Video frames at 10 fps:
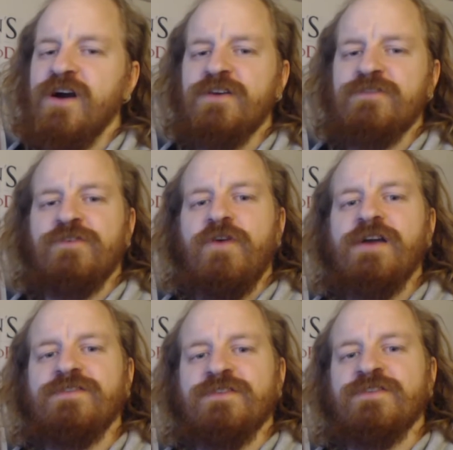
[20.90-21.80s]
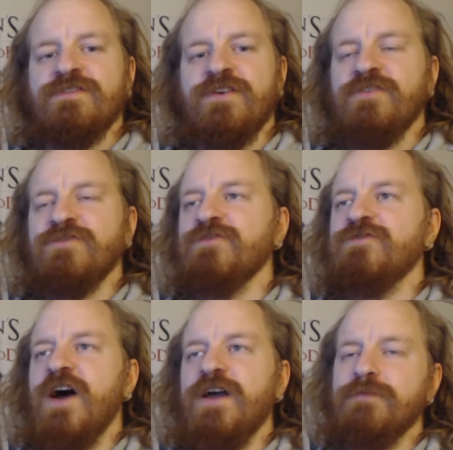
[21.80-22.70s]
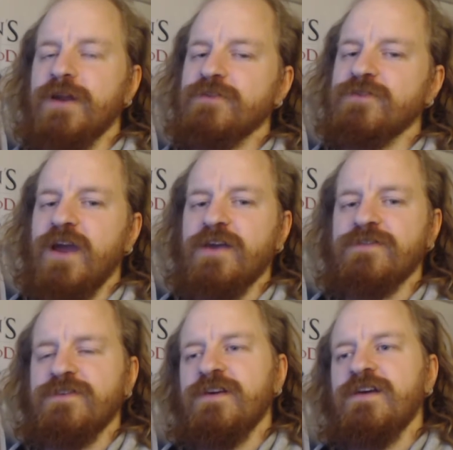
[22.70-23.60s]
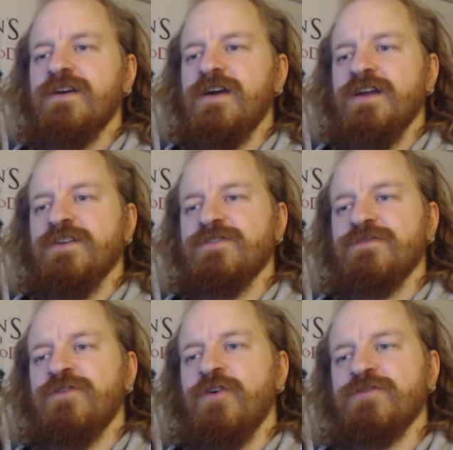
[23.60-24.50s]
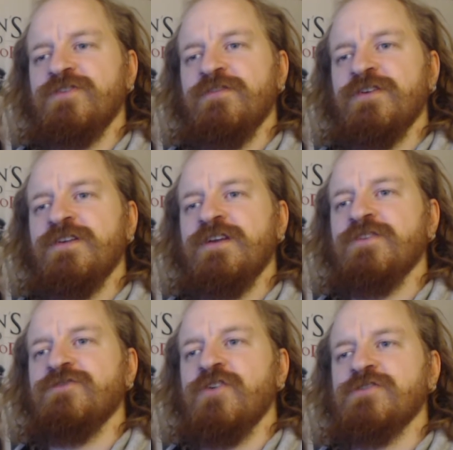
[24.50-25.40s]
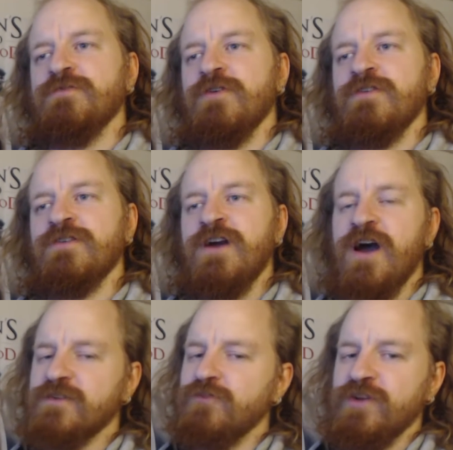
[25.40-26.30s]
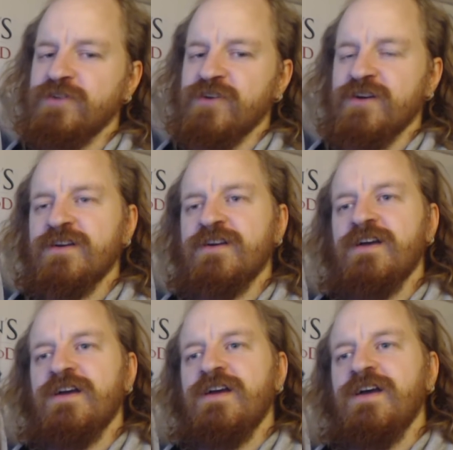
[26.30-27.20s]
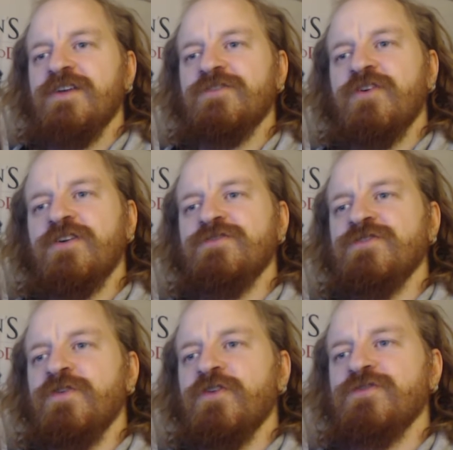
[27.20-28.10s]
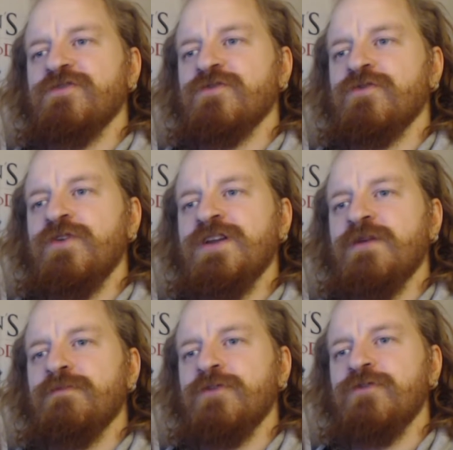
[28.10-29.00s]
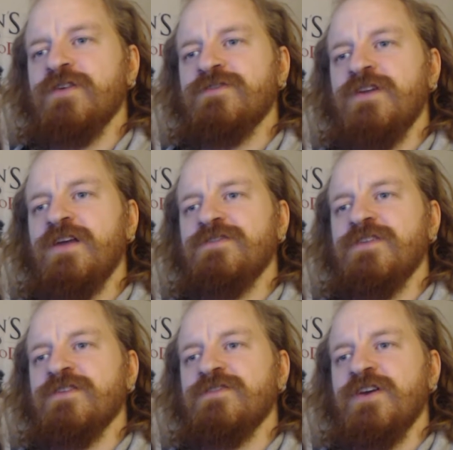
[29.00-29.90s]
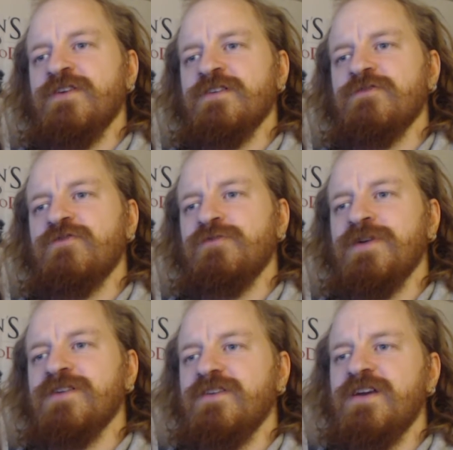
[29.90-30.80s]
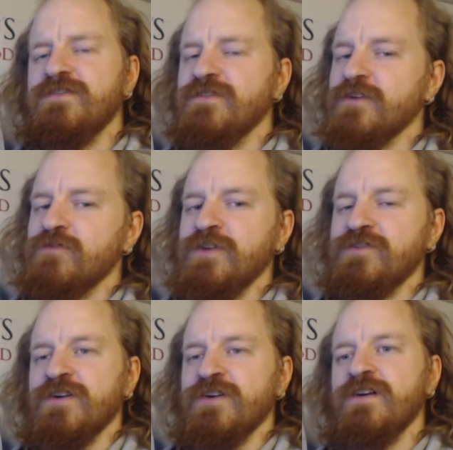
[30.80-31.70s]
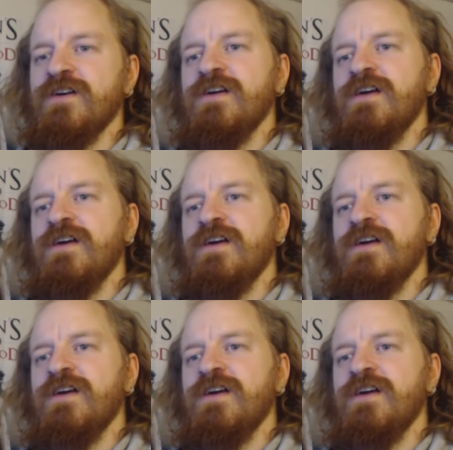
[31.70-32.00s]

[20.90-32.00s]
God of Horizons costs you 5 mana to cast, and is a 4/7 indestructible guard creature. As long as your devotion to green and blue is less than 7, Groupix isn't a creature.